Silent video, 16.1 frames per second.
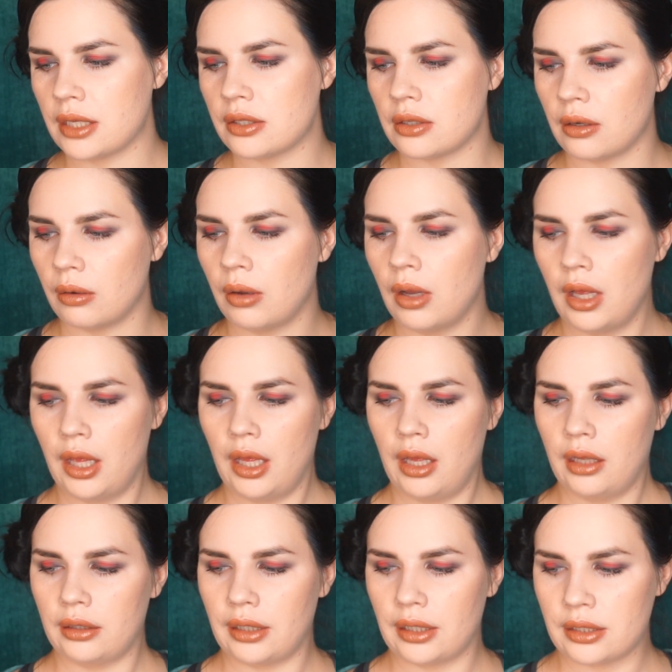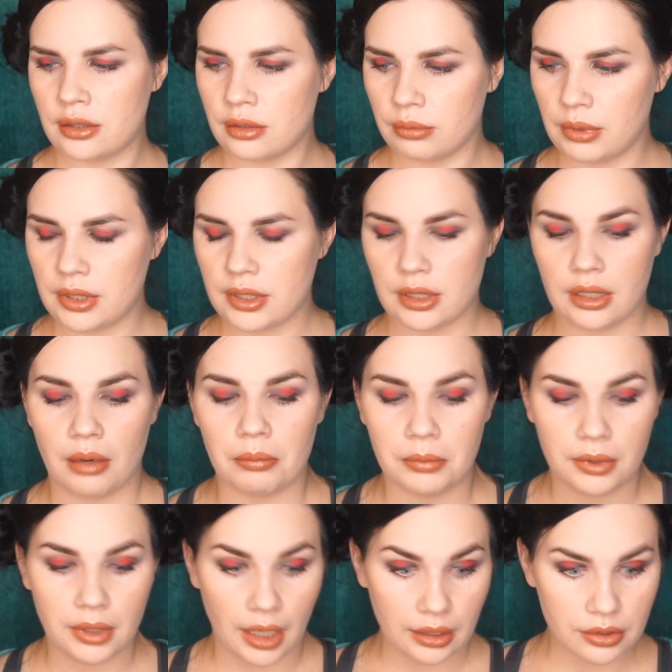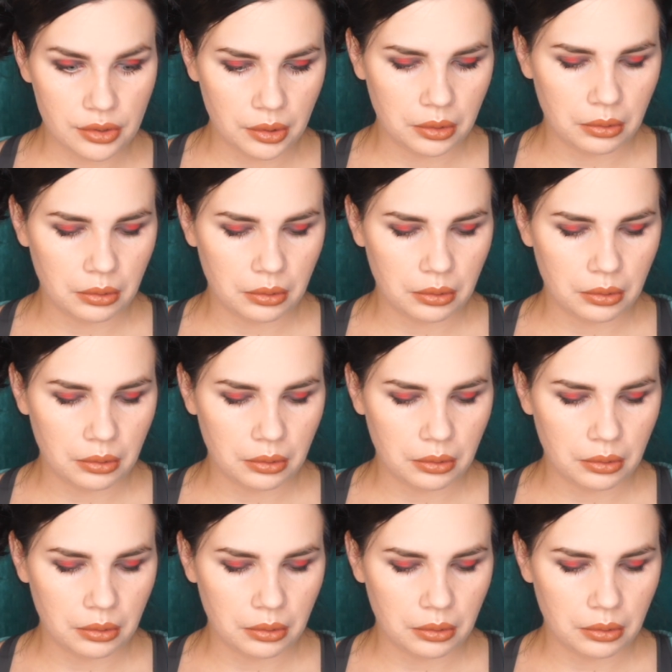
So that's the reason I'm not too